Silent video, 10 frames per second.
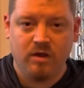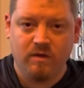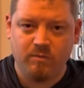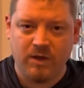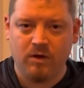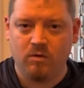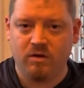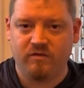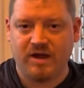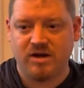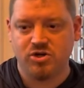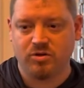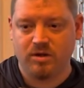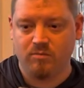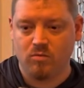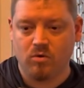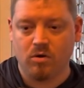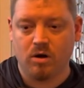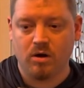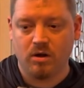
The pink one is actually more